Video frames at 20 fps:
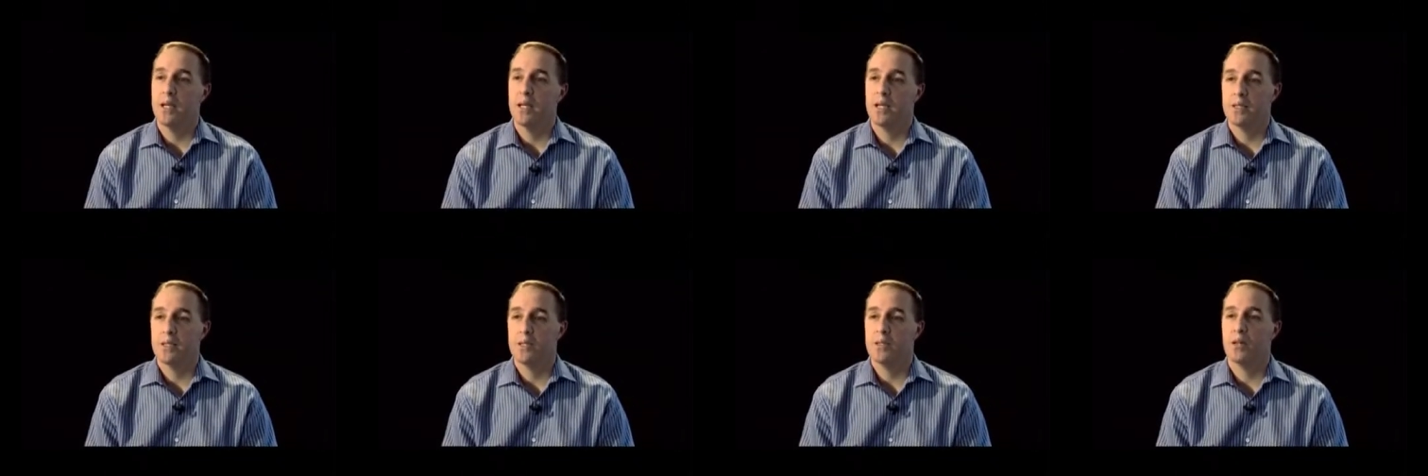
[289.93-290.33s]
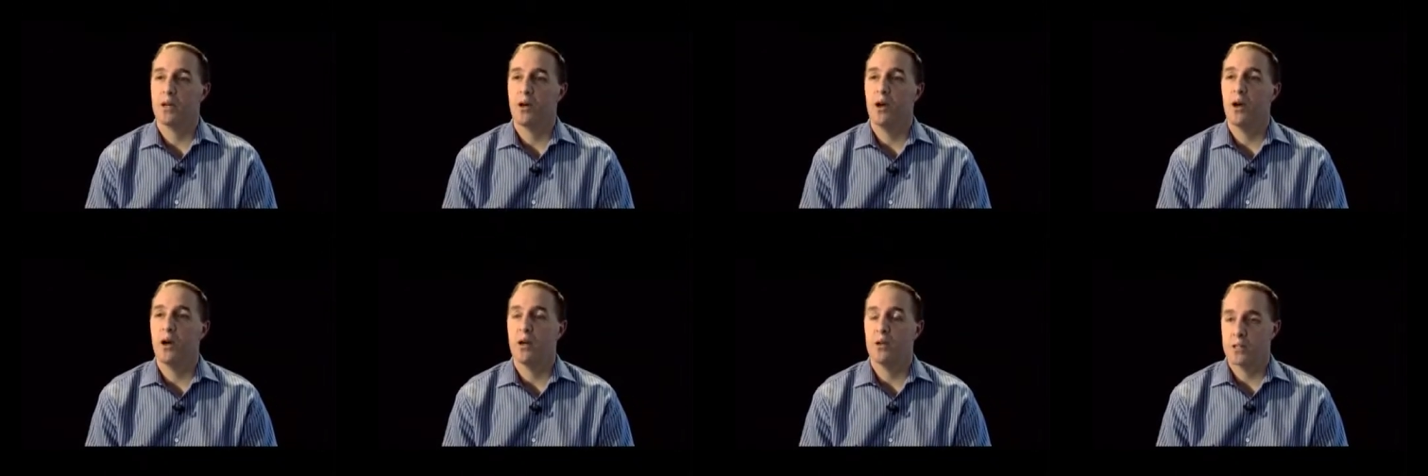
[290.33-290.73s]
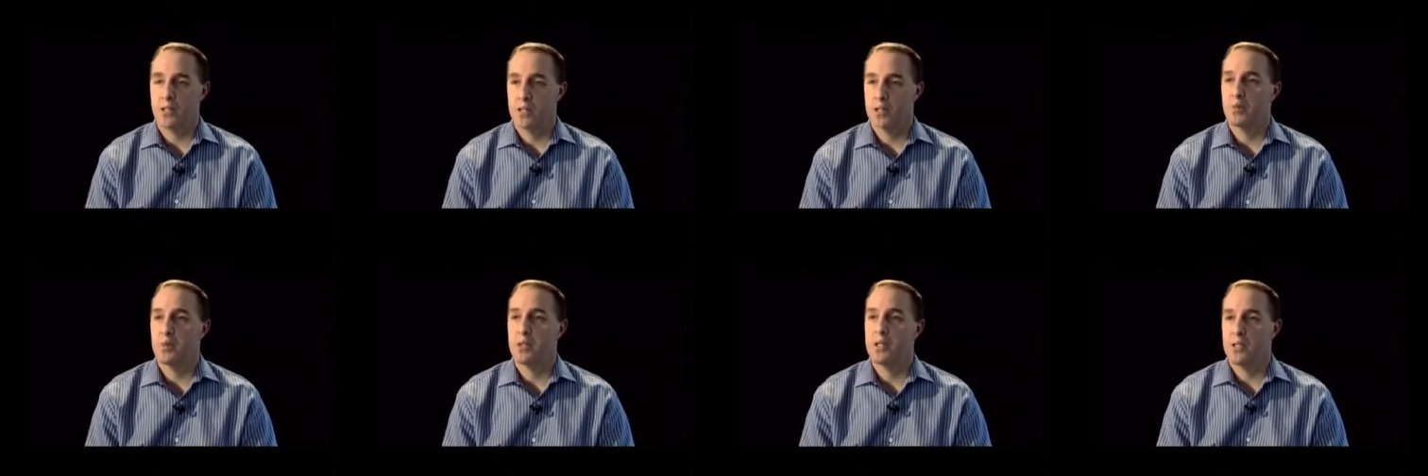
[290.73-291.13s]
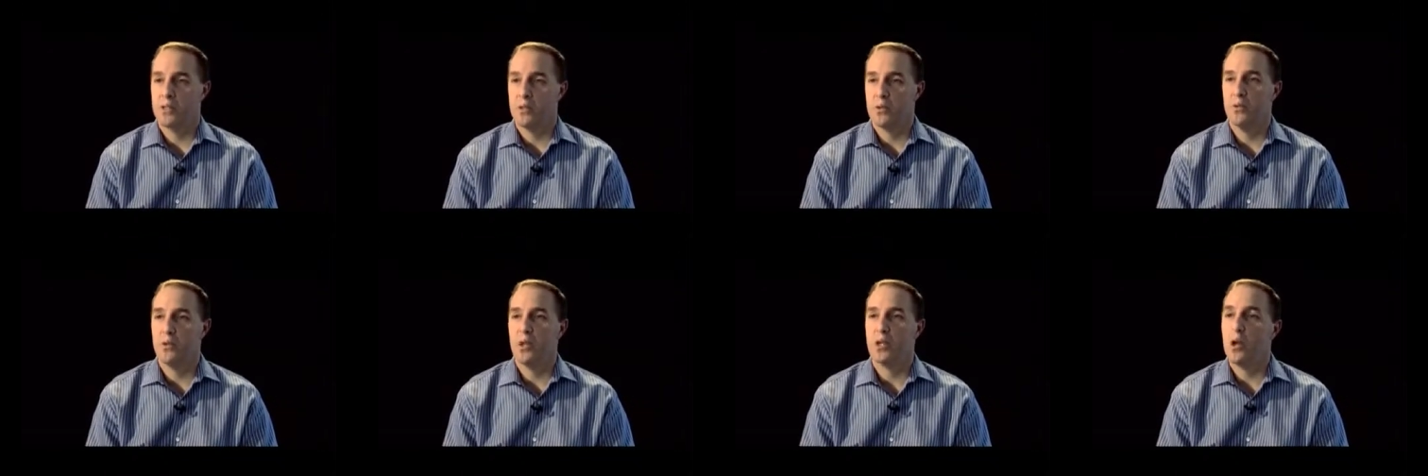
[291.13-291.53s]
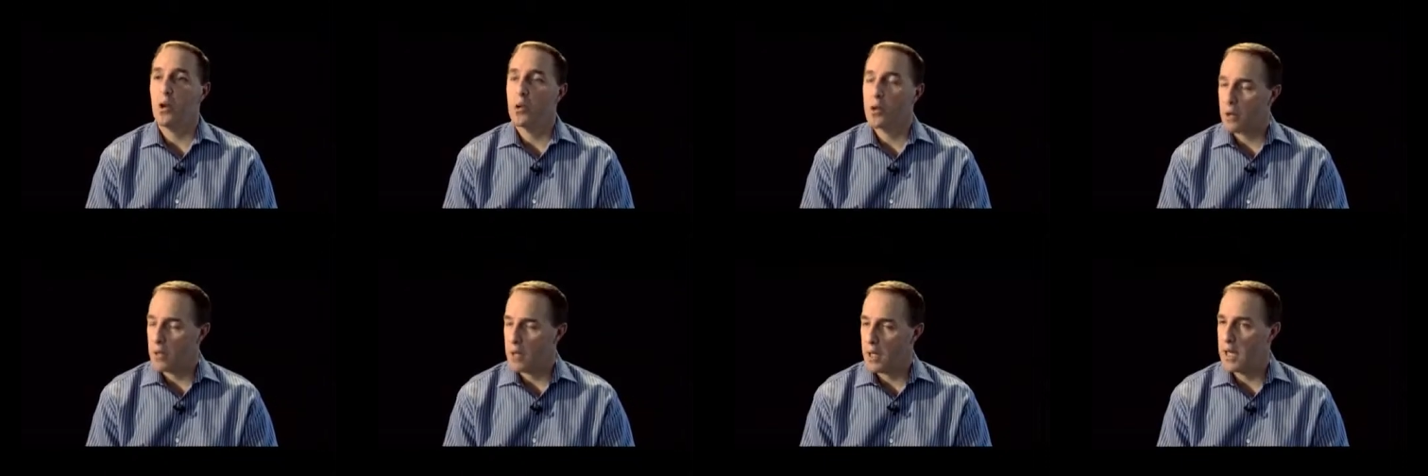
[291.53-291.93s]
into the car, took me to a
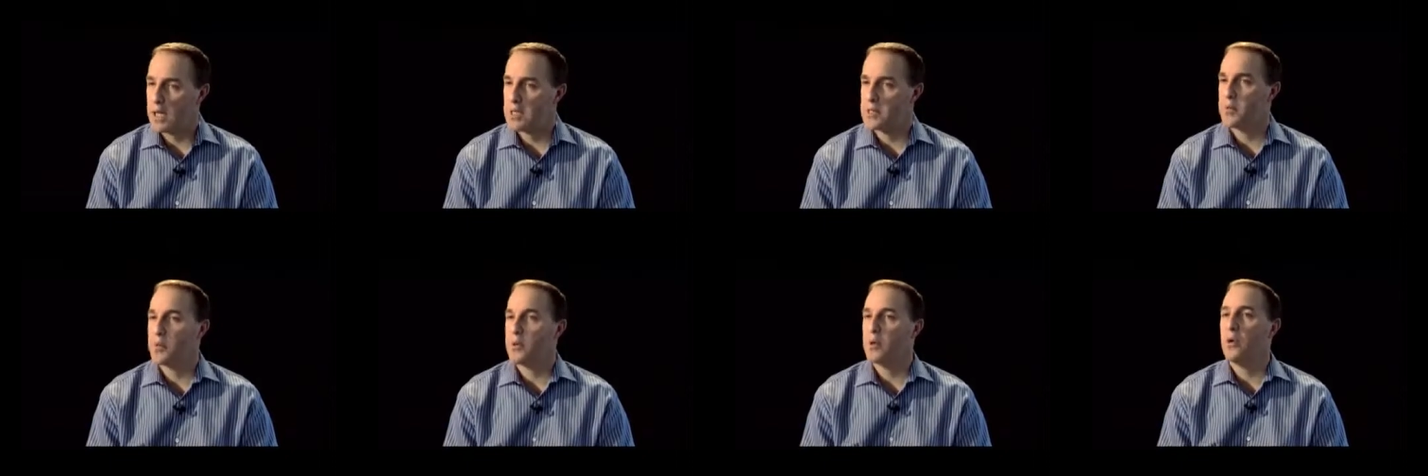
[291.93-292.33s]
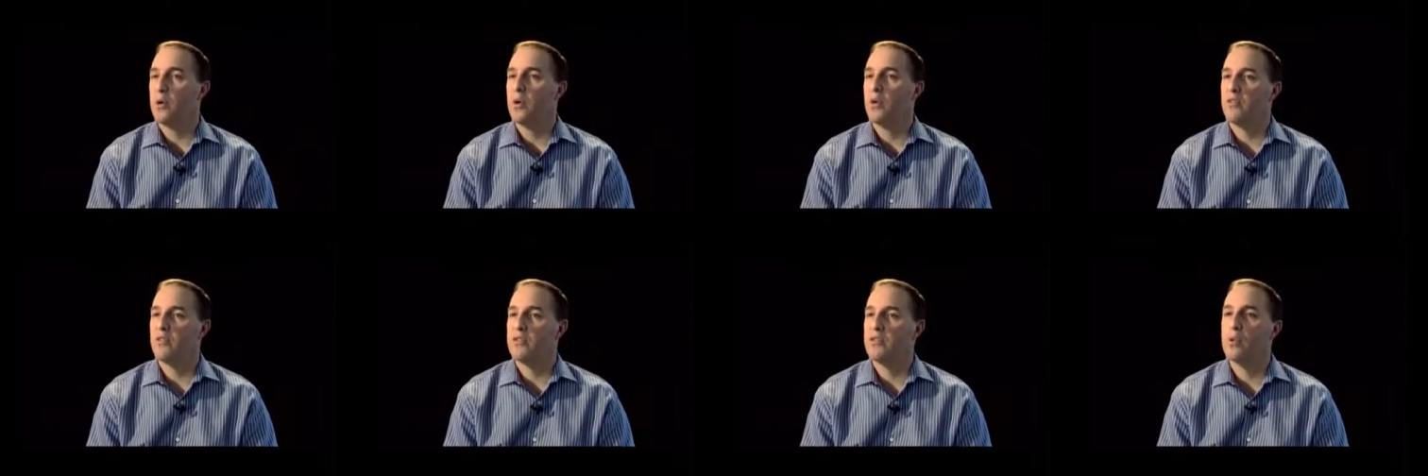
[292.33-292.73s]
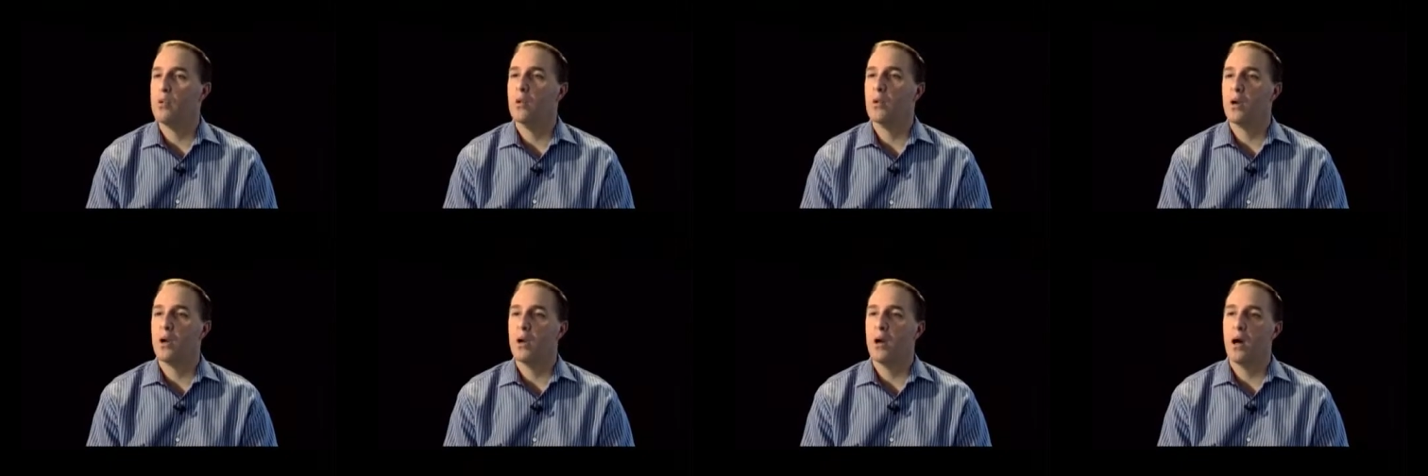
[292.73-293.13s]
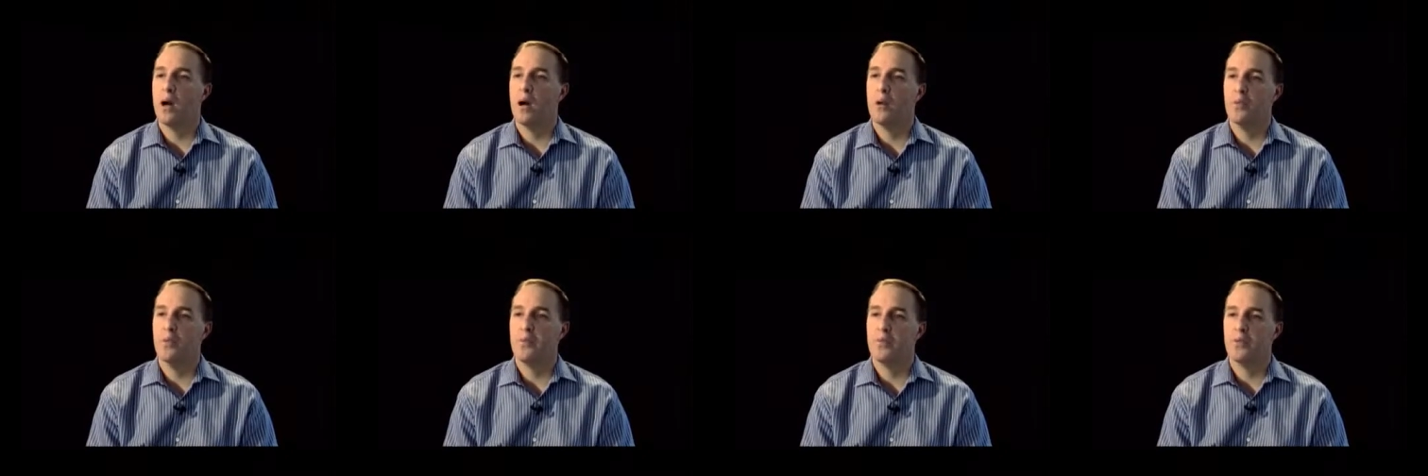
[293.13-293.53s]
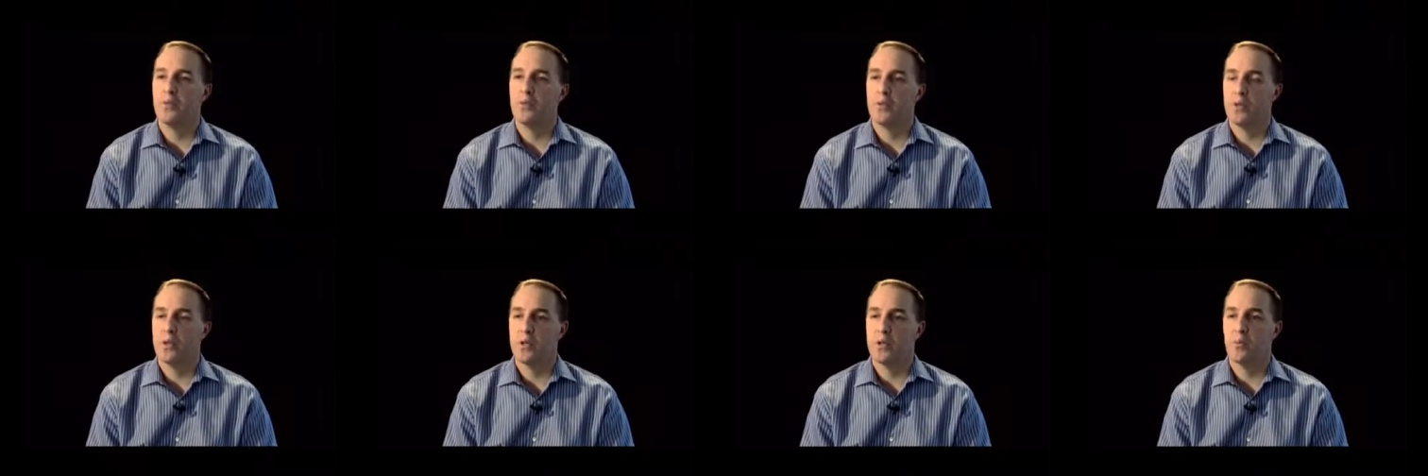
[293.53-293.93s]
local hospital
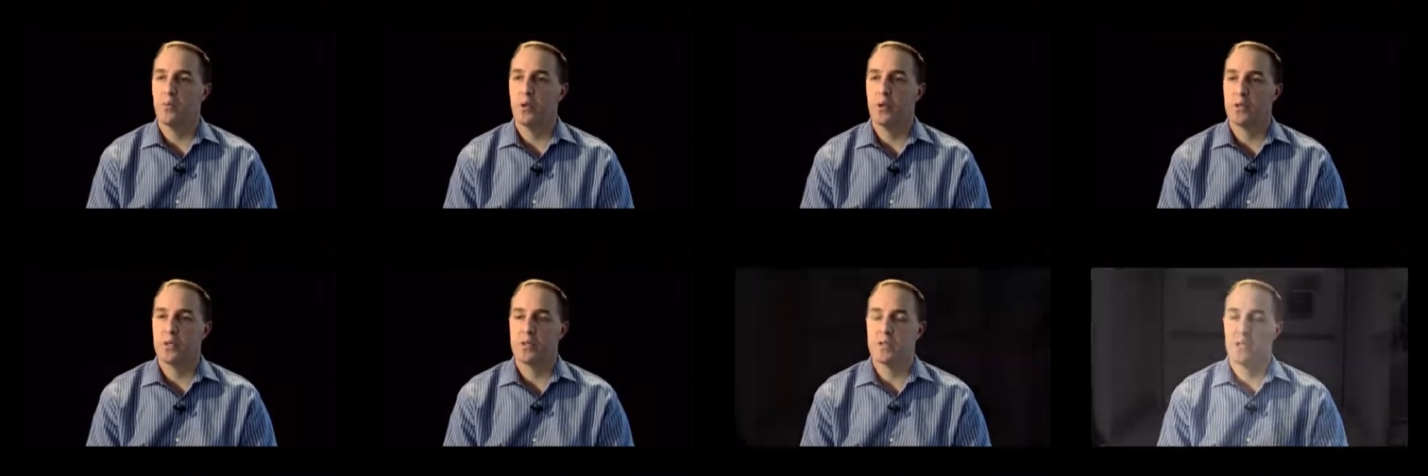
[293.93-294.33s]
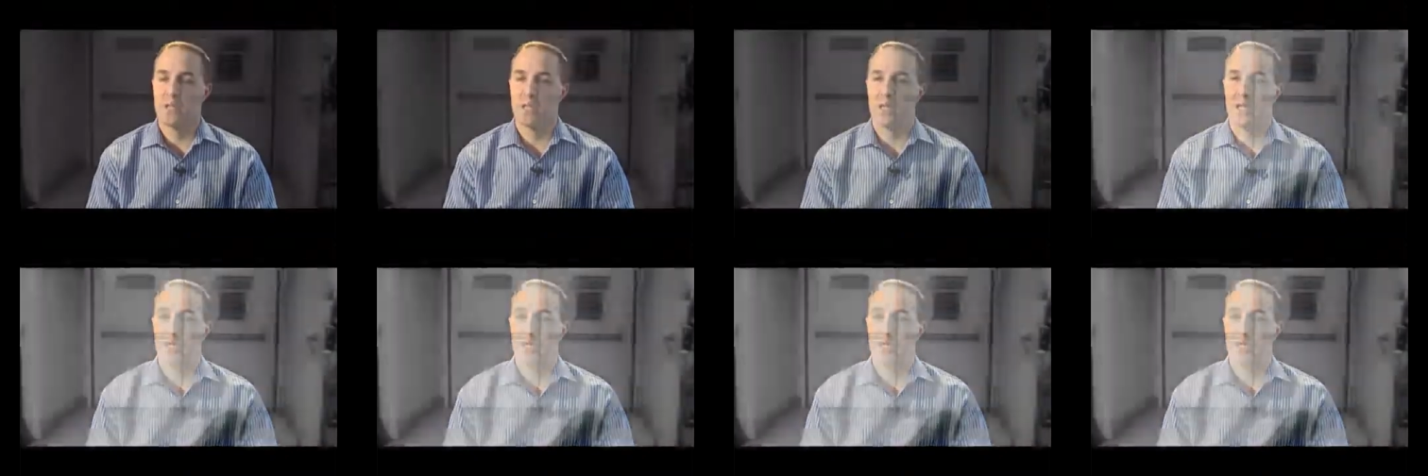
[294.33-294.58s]
for their emergency